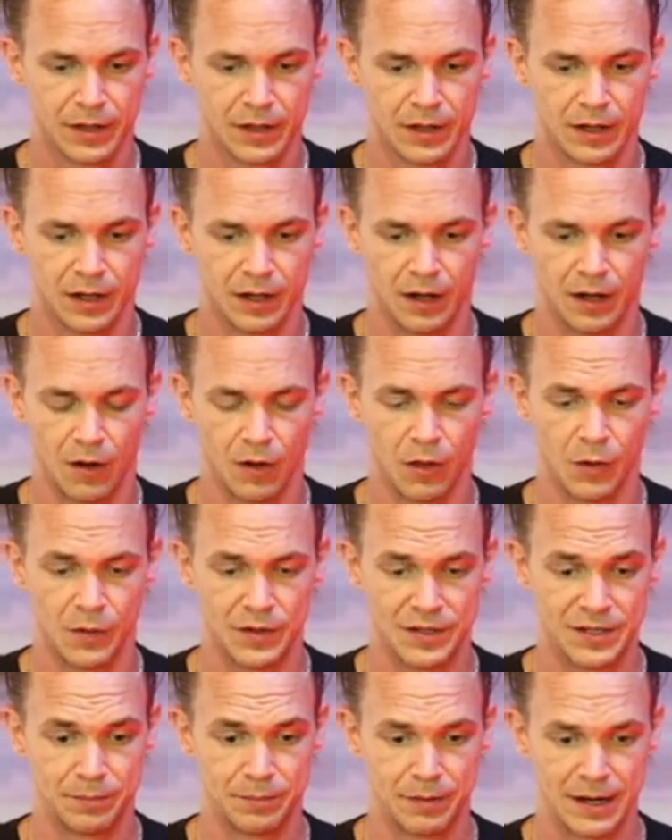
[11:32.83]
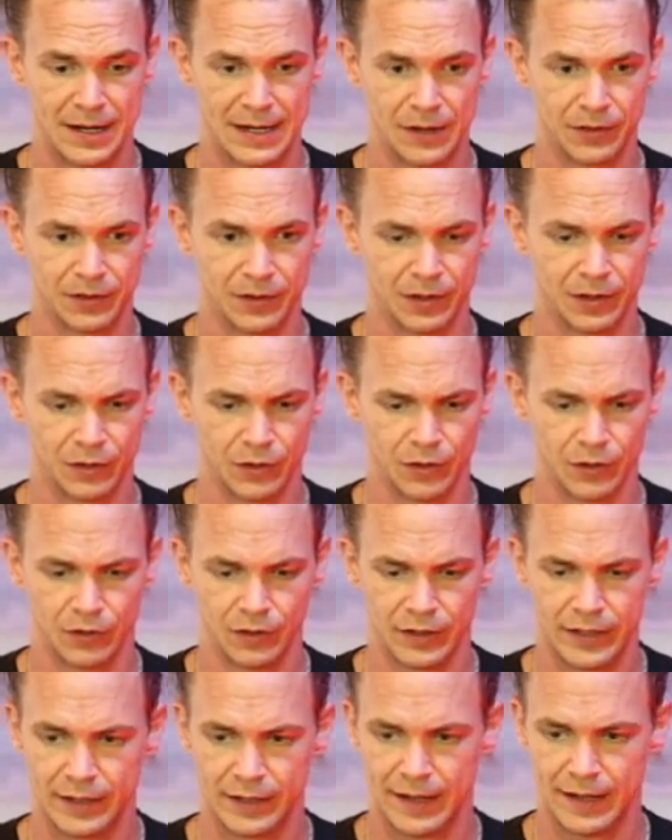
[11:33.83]
Although it did break out a little
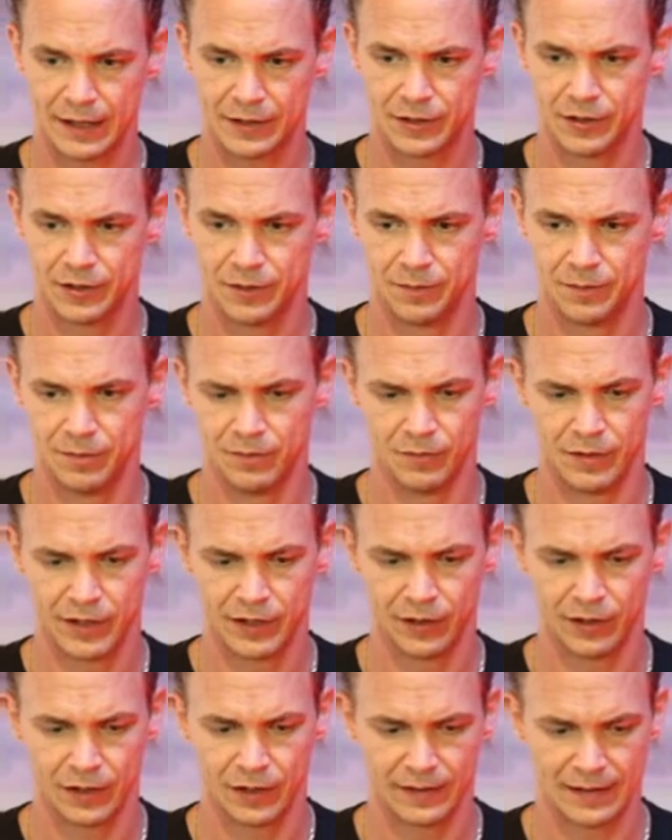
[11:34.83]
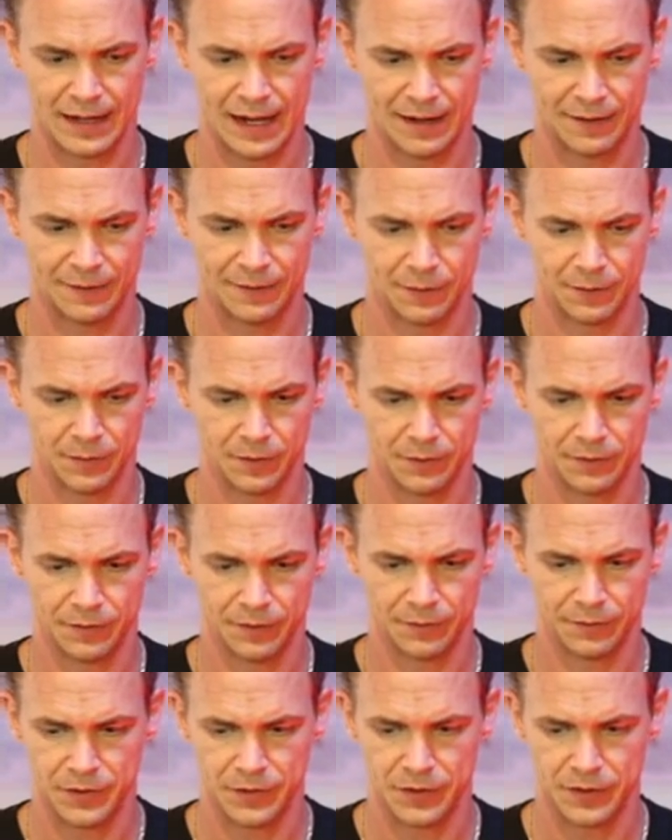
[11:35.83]
early, we could look at that from a
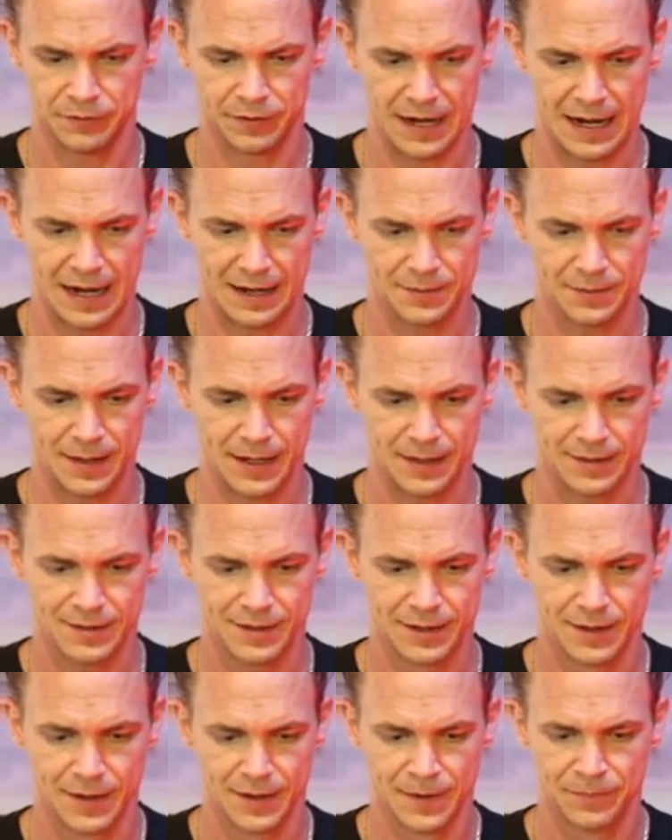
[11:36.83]
few different aspects.